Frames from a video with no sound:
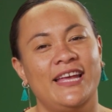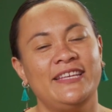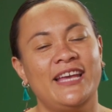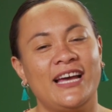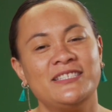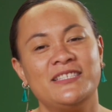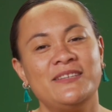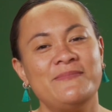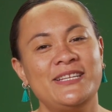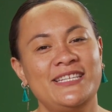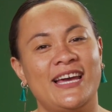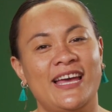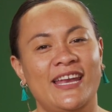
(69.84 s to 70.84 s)
Customer
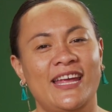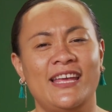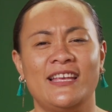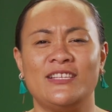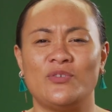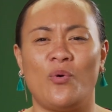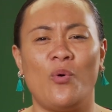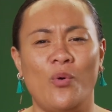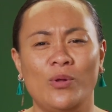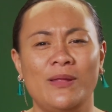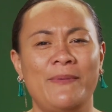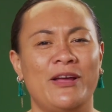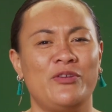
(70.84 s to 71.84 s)
data is
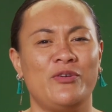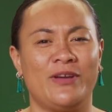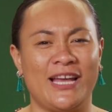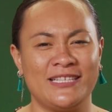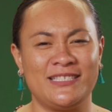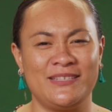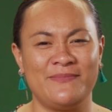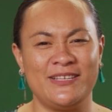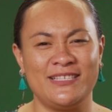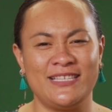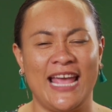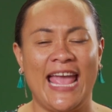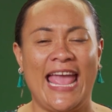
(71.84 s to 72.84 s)
all about your
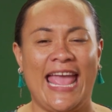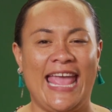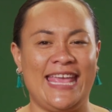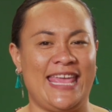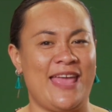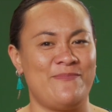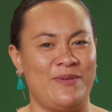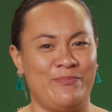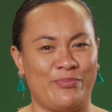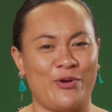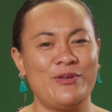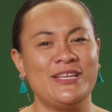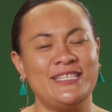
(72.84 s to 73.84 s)
customers and can be
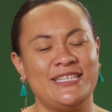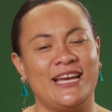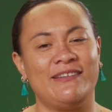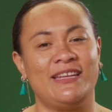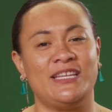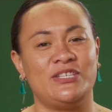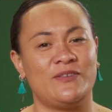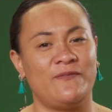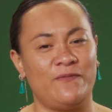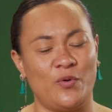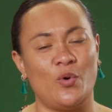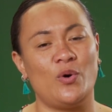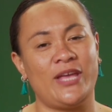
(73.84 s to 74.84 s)
broken down into
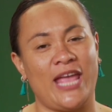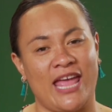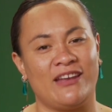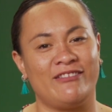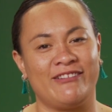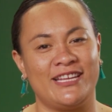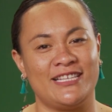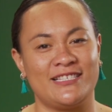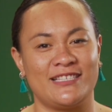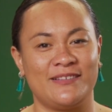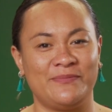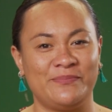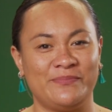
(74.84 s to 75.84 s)
4 categories.